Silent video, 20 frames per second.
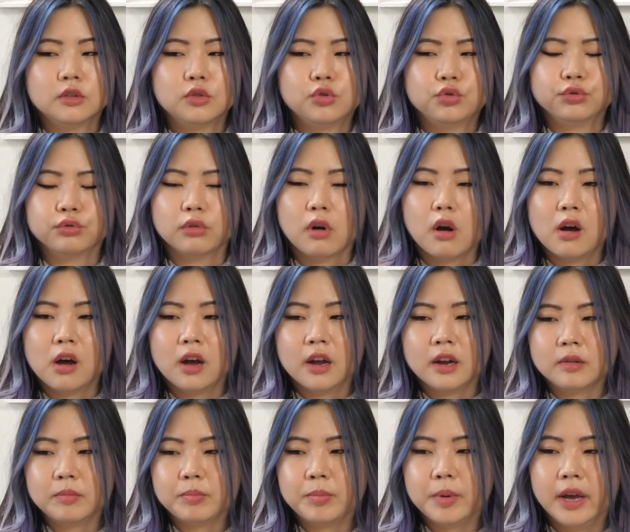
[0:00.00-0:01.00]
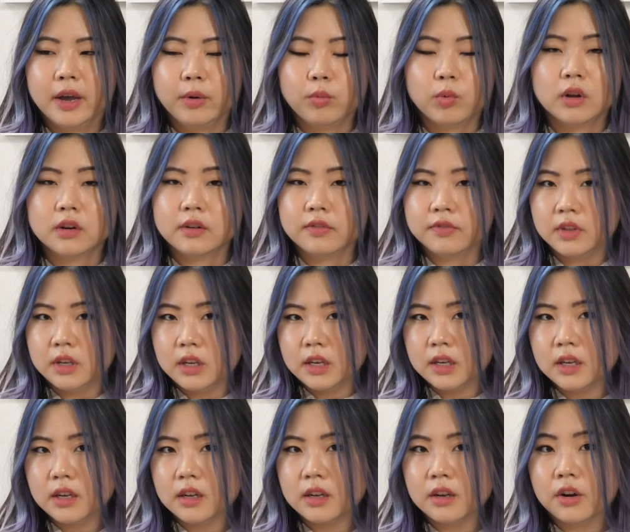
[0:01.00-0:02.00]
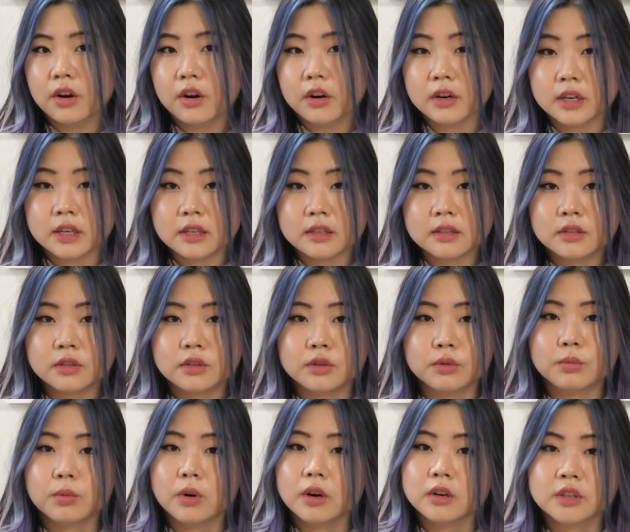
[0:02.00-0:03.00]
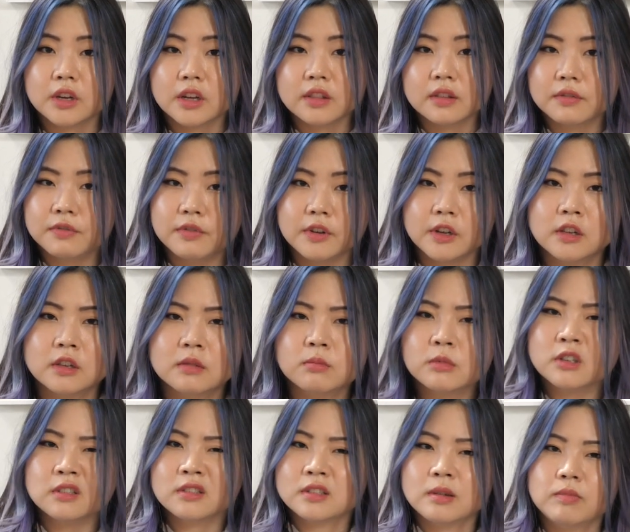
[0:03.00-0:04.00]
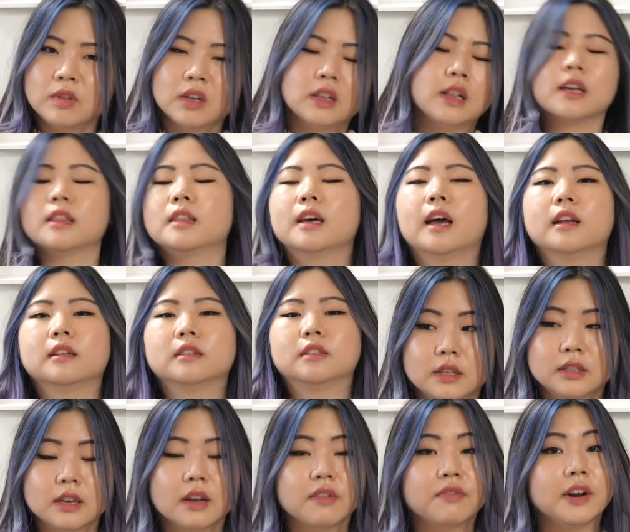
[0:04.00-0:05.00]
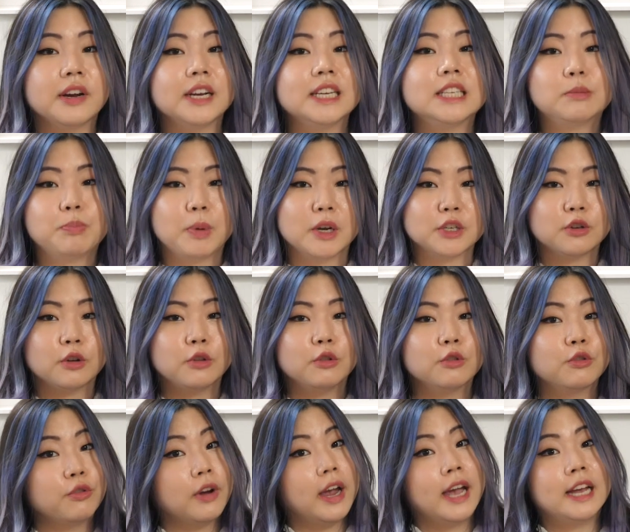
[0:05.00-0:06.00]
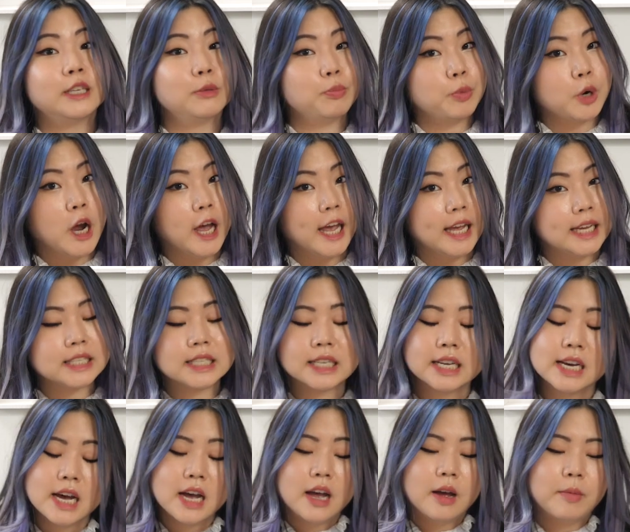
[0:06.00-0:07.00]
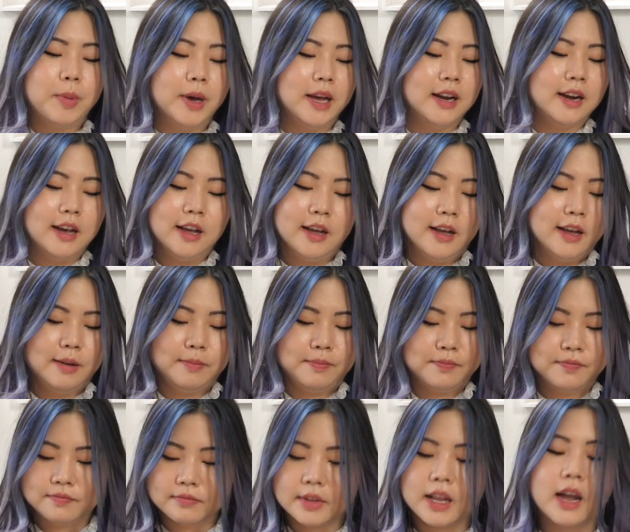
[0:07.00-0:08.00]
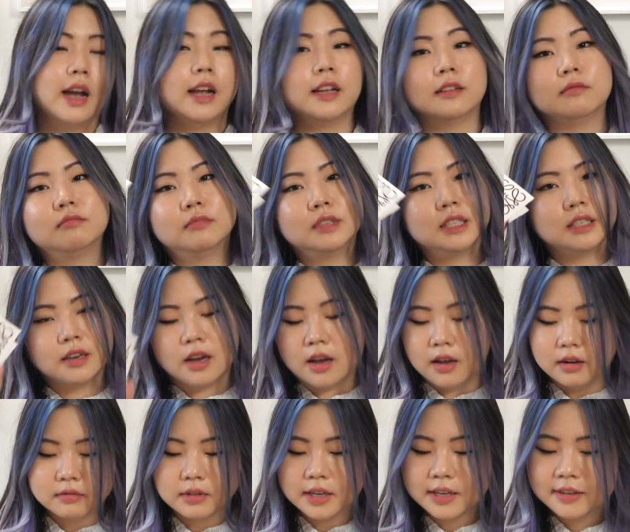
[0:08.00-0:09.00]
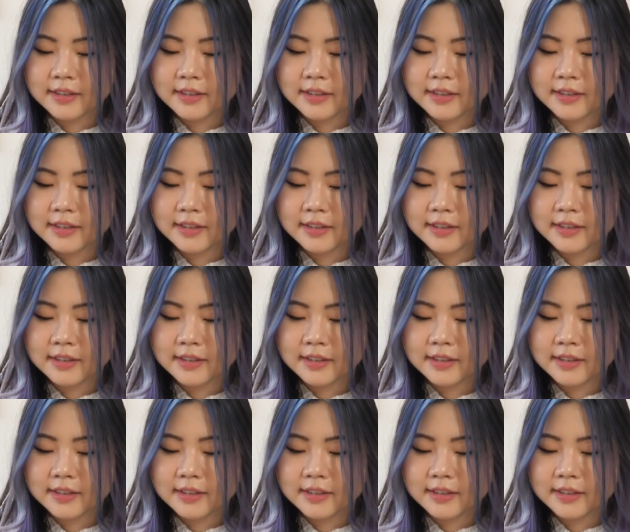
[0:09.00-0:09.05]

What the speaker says: drawn by one of the artists who worked on the film or something like that. It's like a very special grand prize, but I did not,